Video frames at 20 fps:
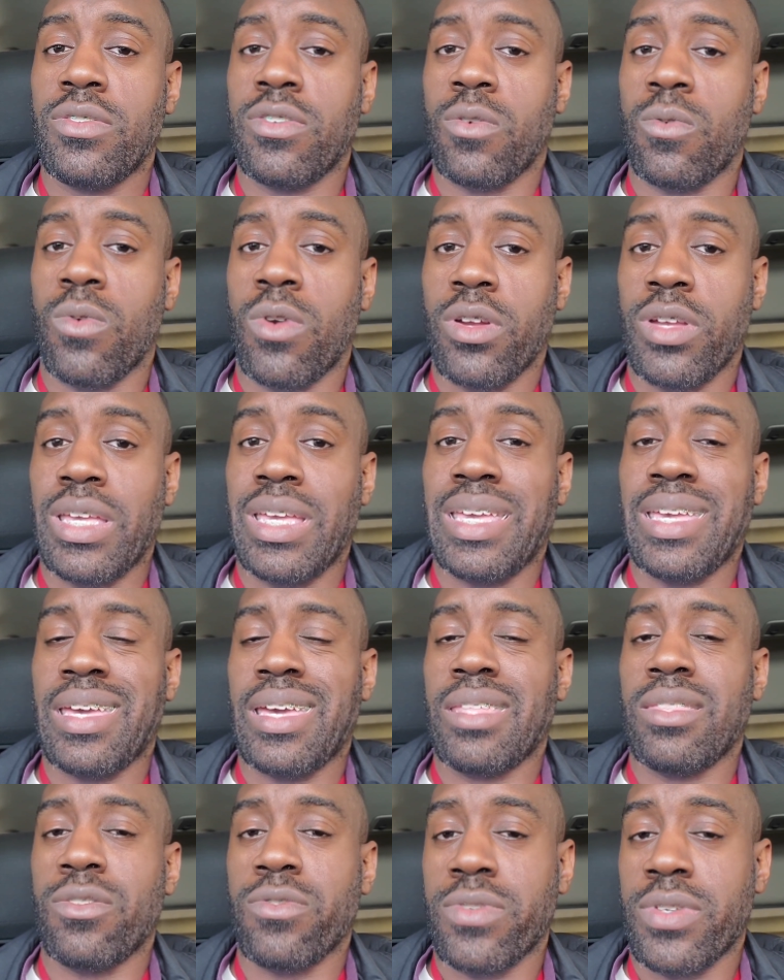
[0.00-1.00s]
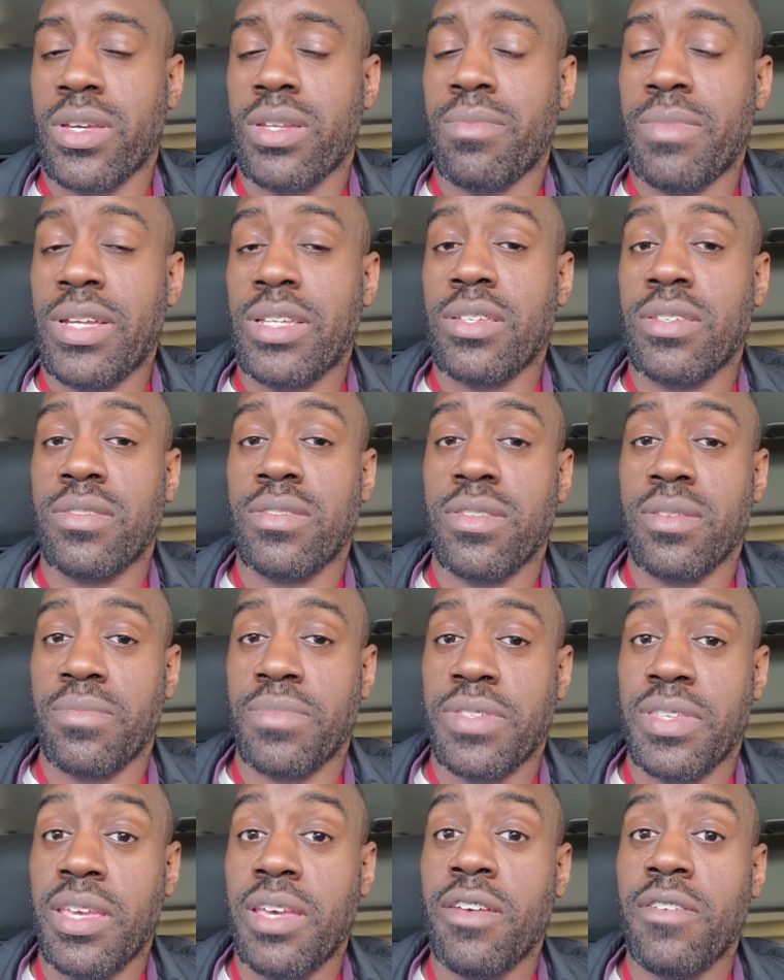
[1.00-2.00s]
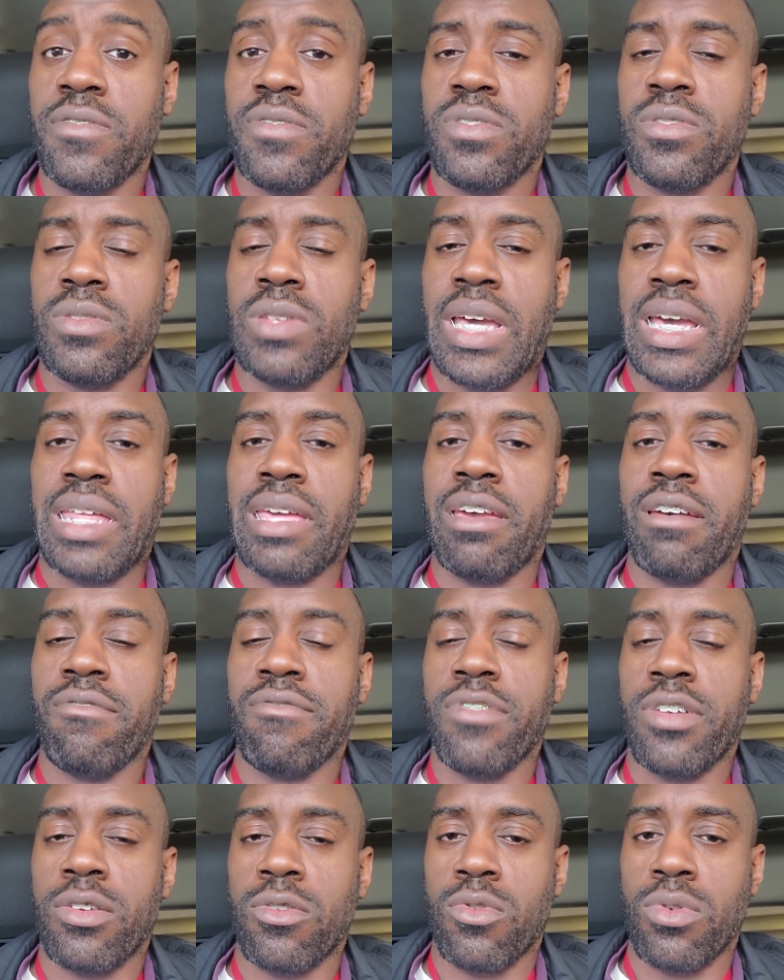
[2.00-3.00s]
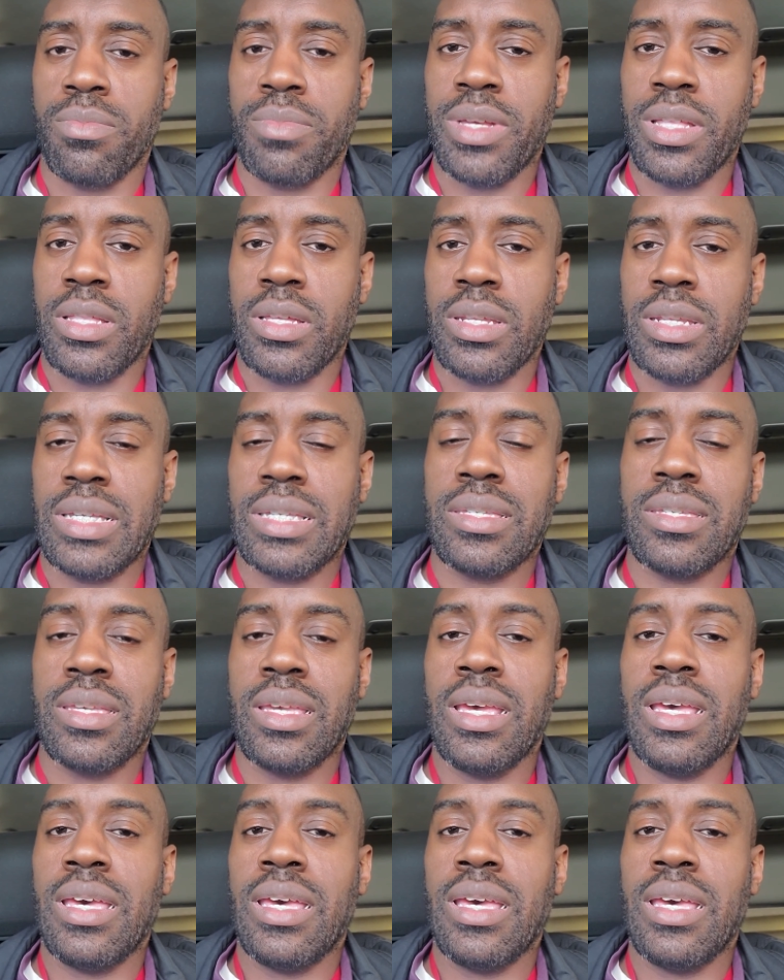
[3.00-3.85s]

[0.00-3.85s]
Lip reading: are working and those automations themselves do not have vulnerabilities,